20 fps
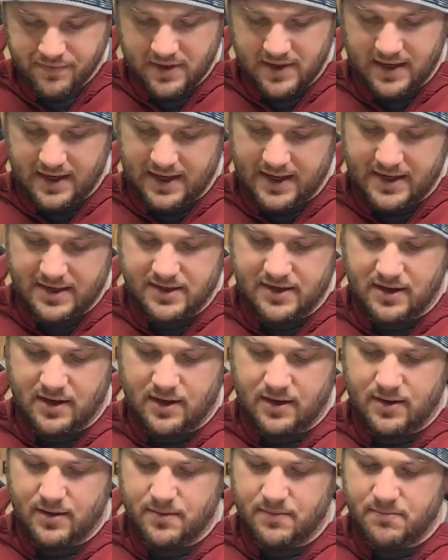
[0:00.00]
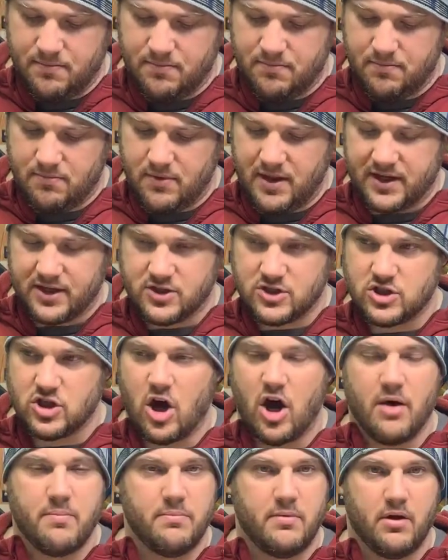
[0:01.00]
and like a
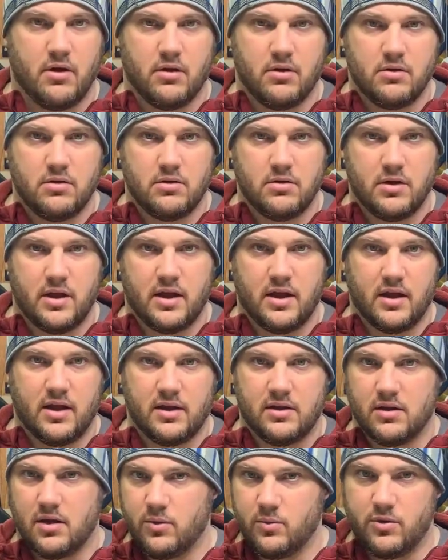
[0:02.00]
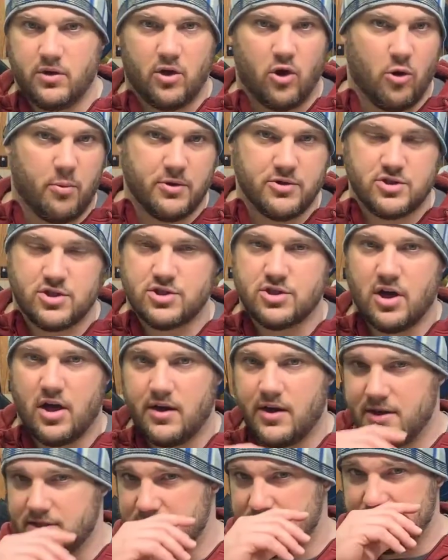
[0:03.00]
sawmill, like when a whole bunch of
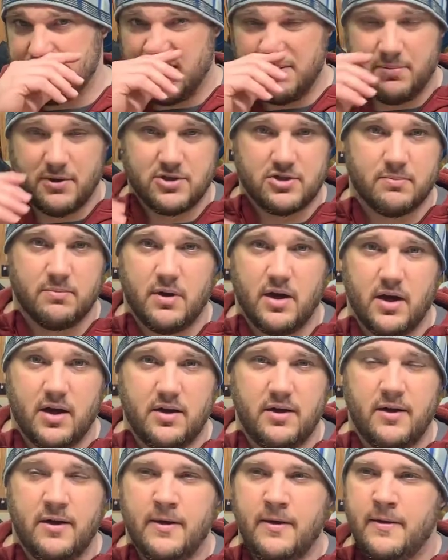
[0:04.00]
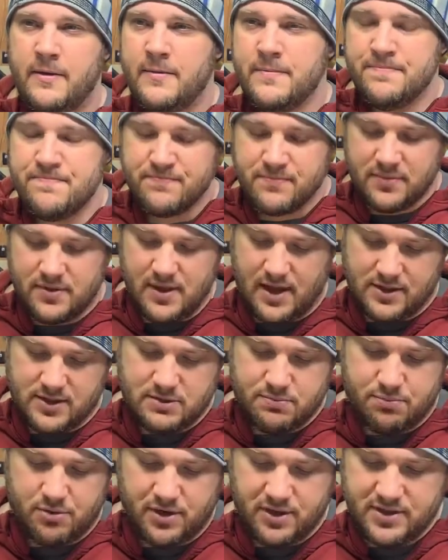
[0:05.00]
sawdust is in a bunch of mud, in that
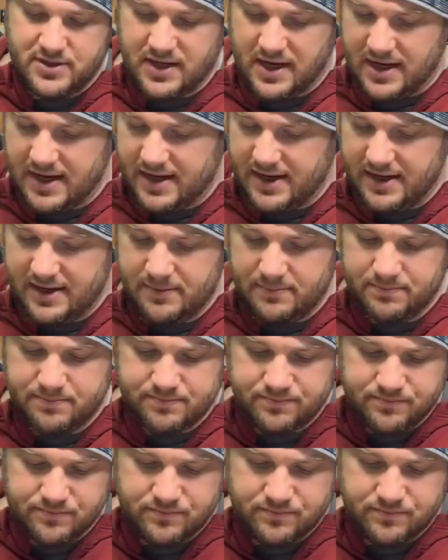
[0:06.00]
springtime,